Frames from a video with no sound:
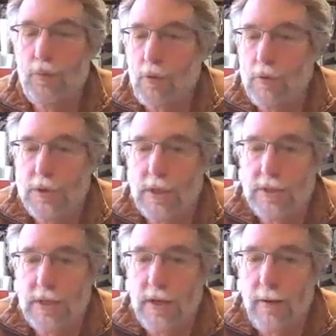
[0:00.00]
chunk
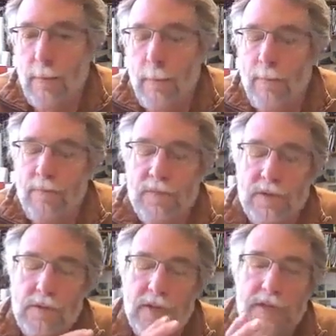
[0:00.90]
processing.
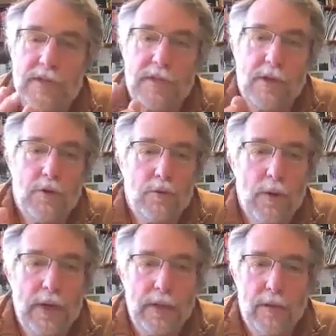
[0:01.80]
So this is a
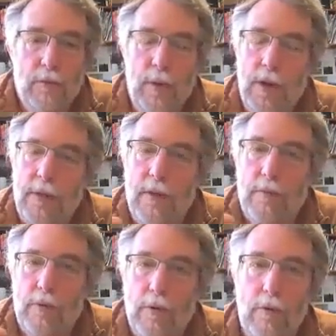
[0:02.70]
great little
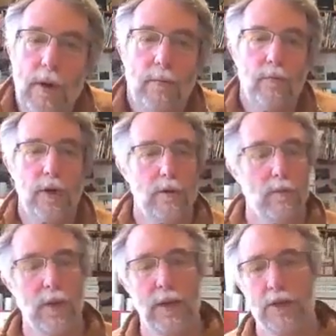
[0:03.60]
Python program
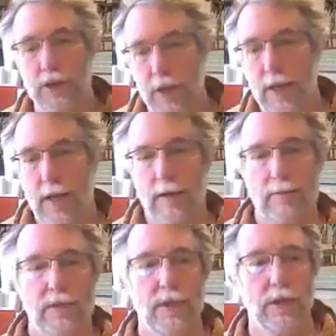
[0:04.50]
written by Jake
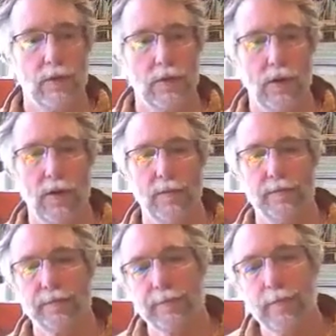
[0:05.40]
Adams in
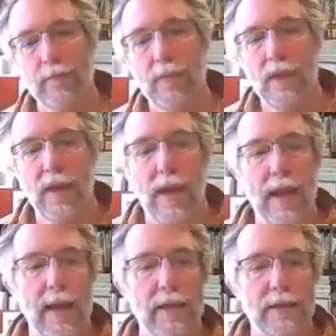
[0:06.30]
Utah,
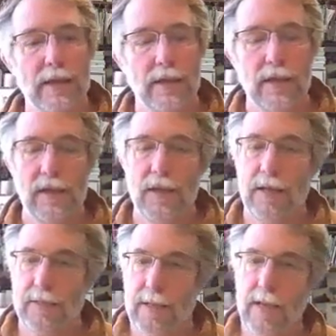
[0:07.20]
and
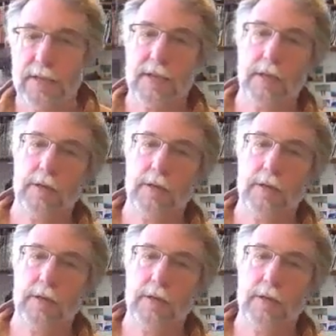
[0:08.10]
it